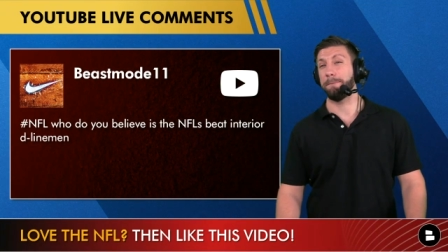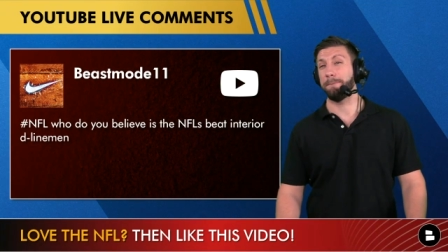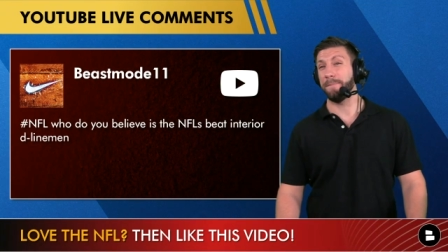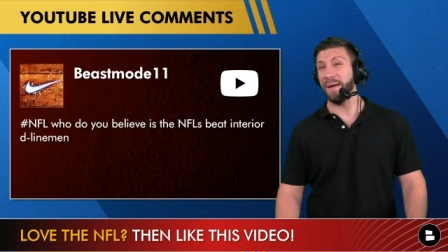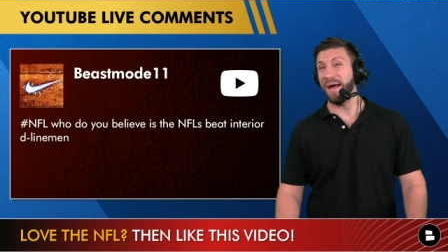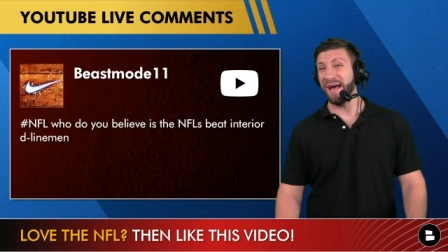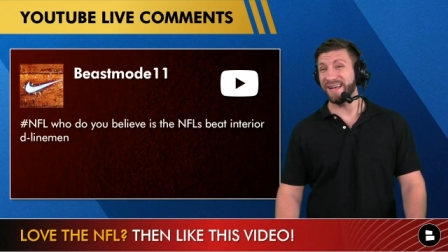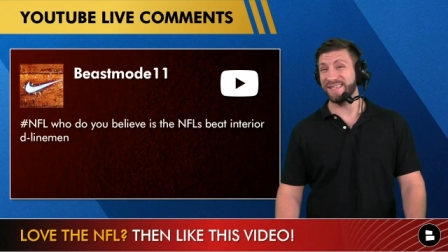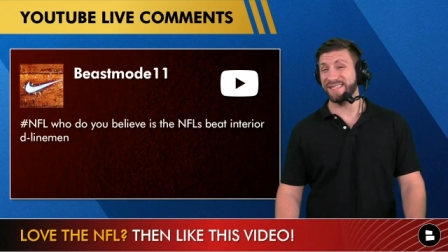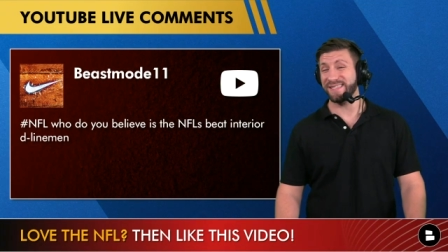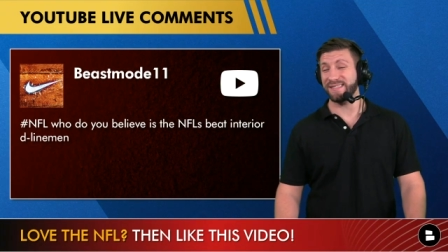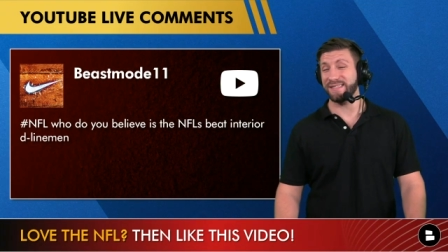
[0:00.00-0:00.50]

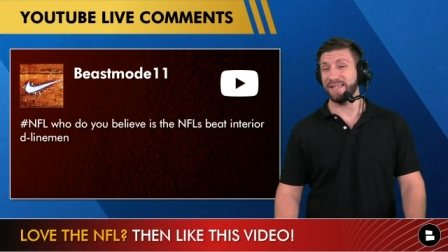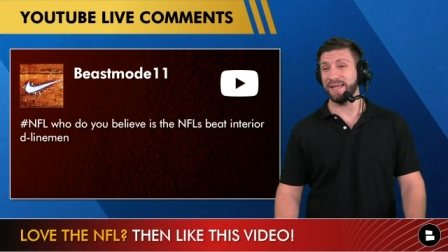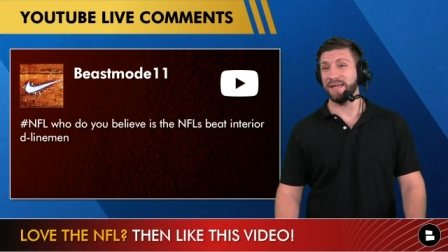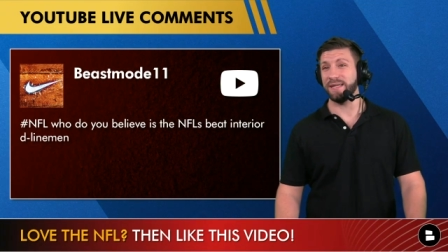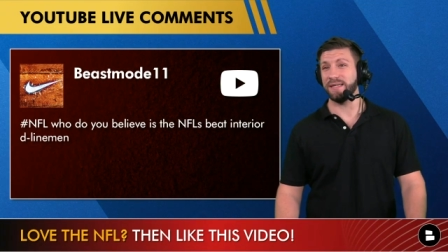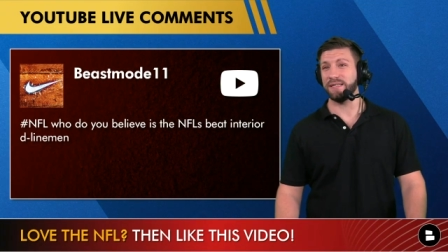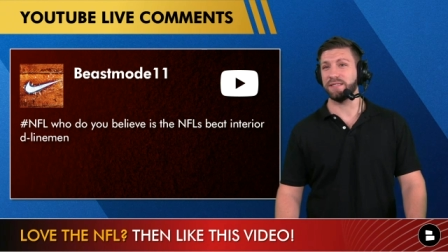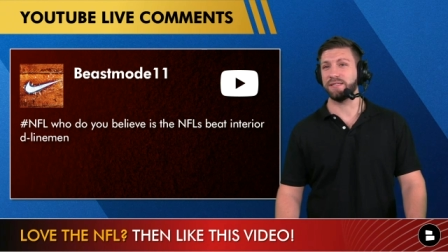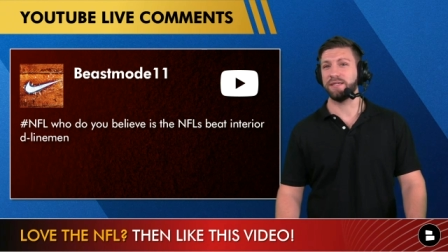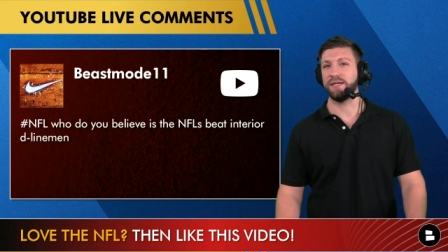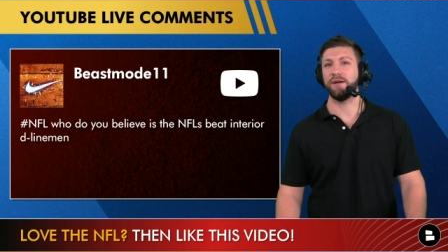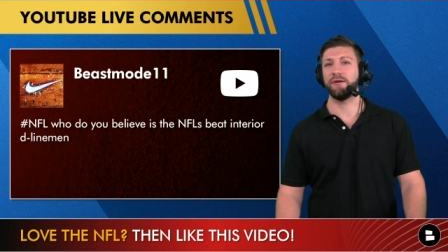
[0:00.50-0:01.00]
best
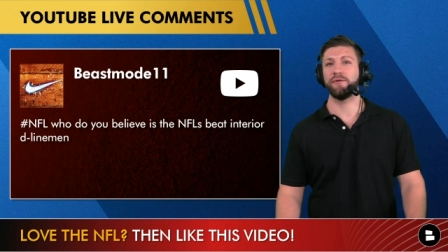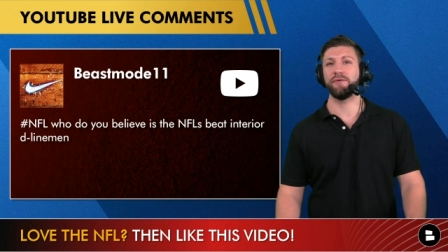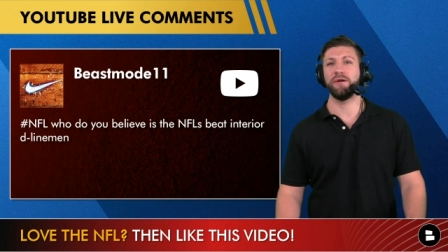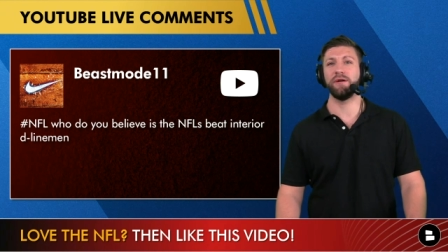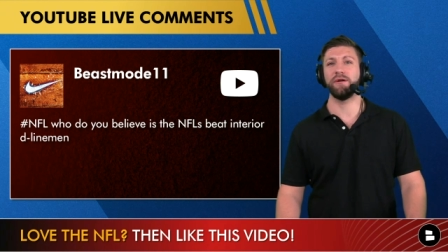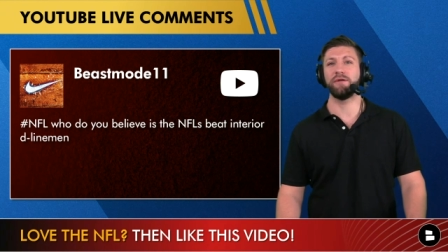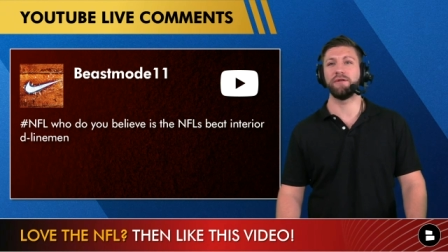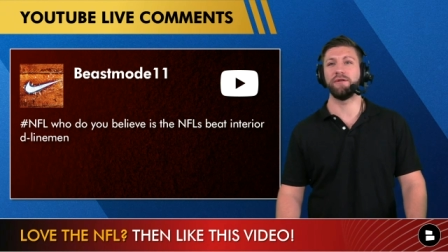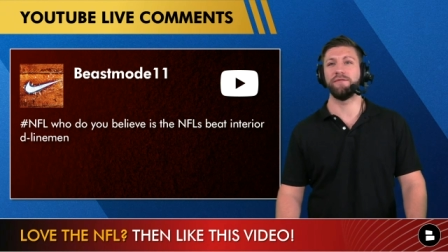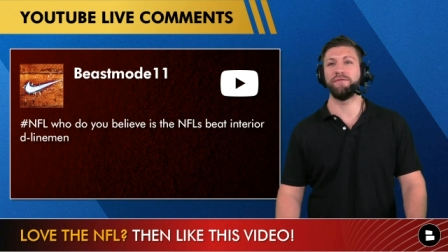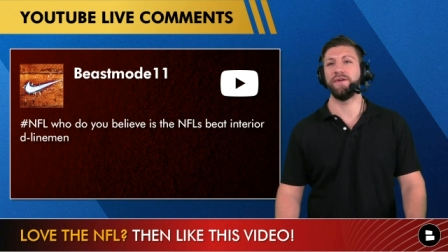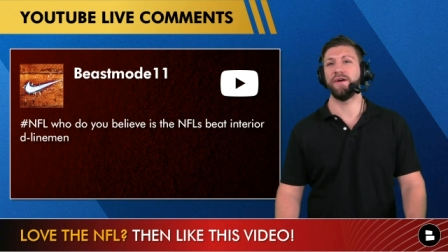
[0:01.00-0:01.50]

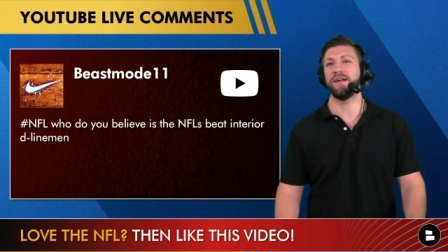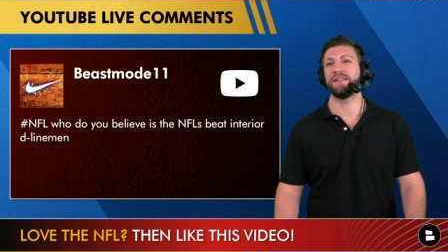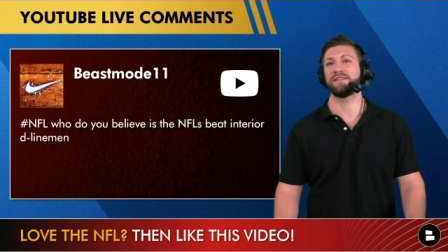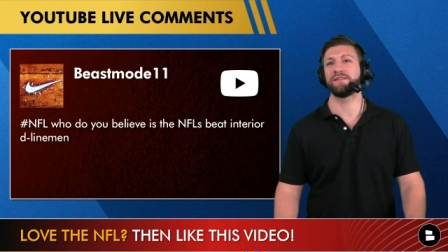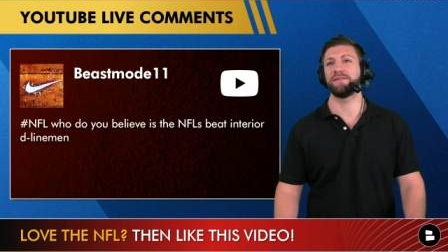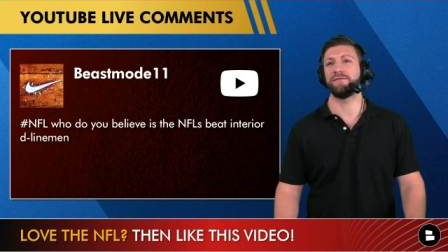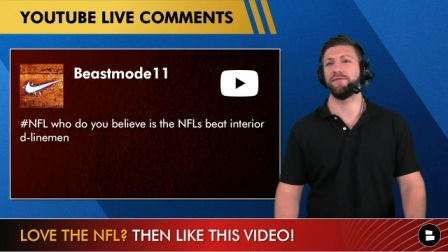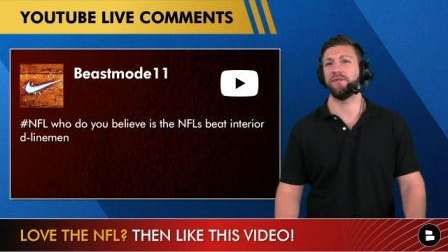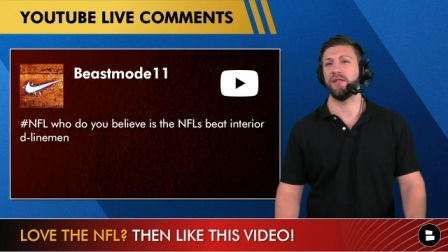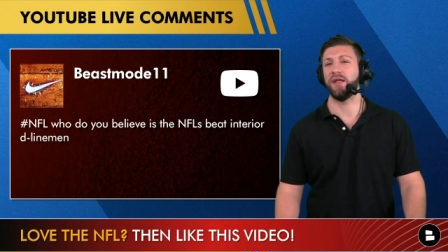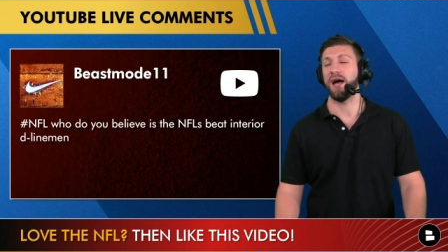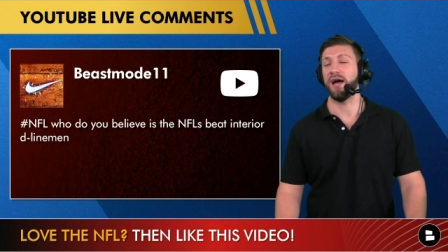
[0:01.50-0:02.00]
interior
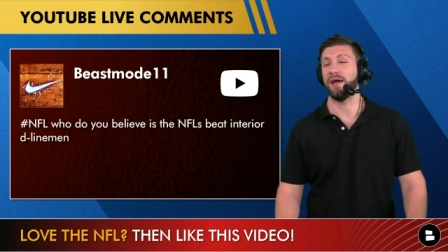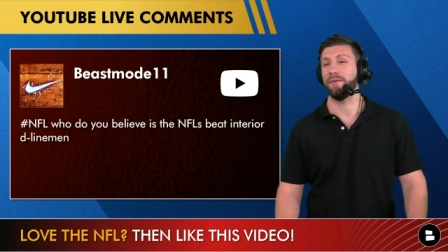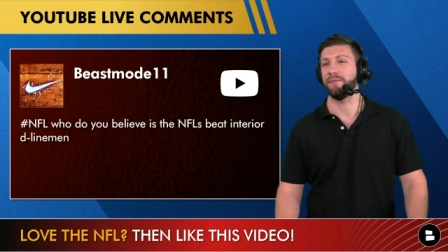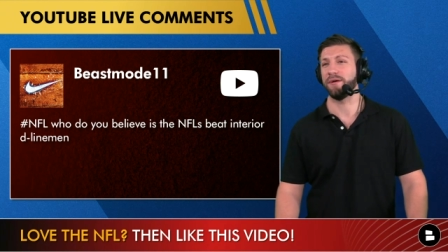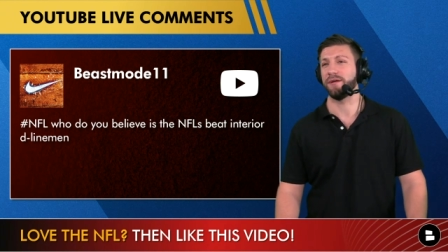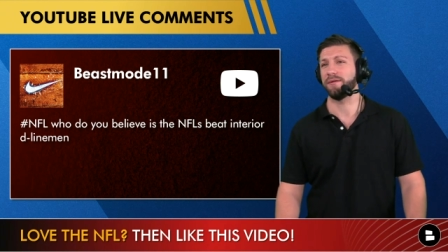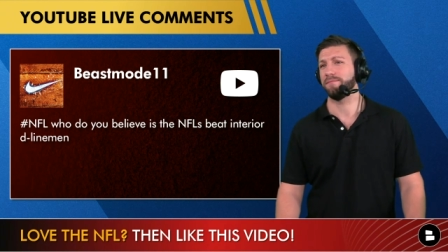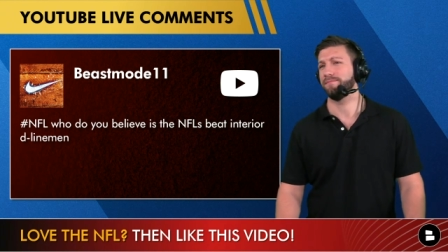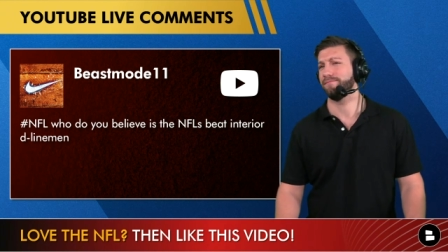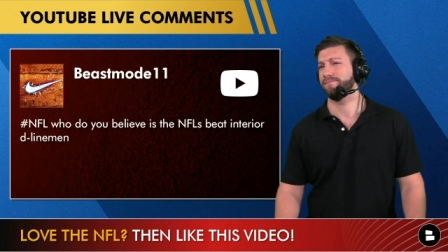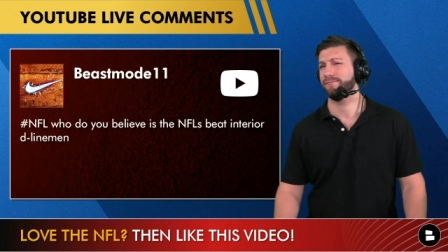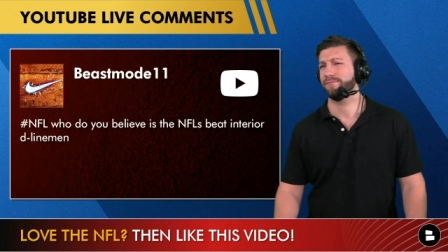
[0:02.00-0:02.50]
defensive
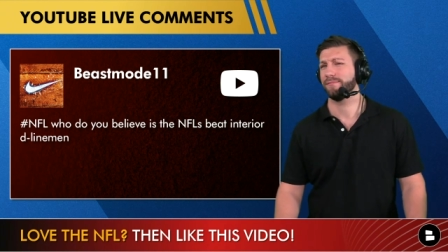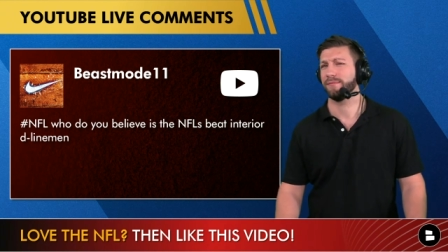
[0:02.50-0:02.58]
lineman?